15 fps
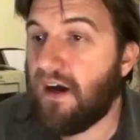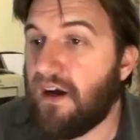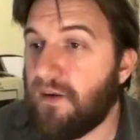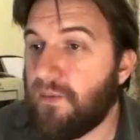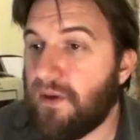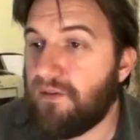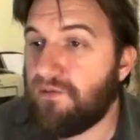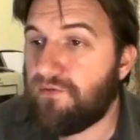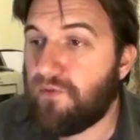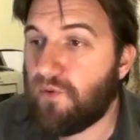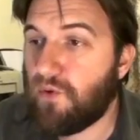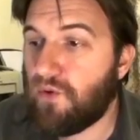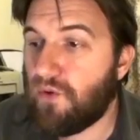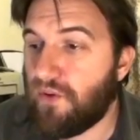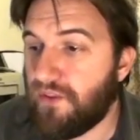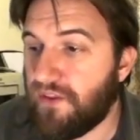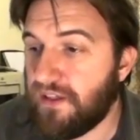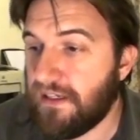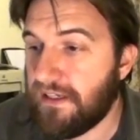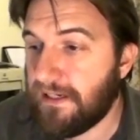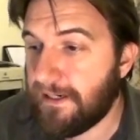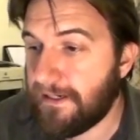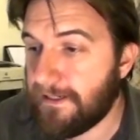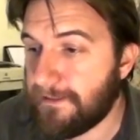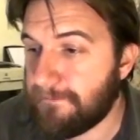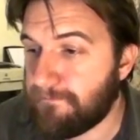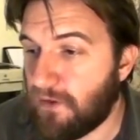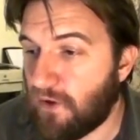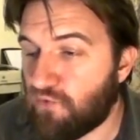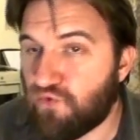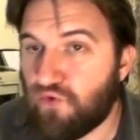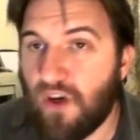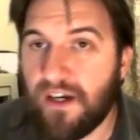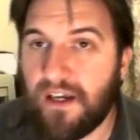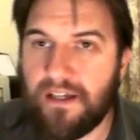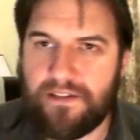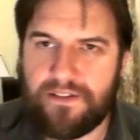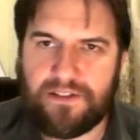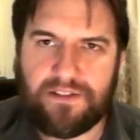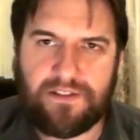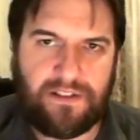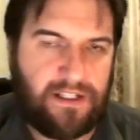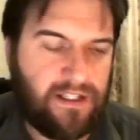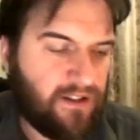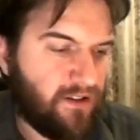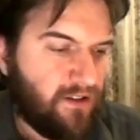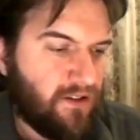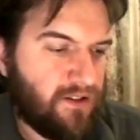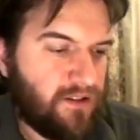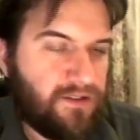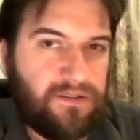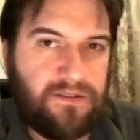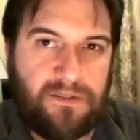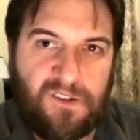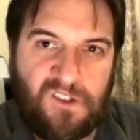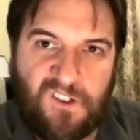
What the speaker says: I went for the rugged steel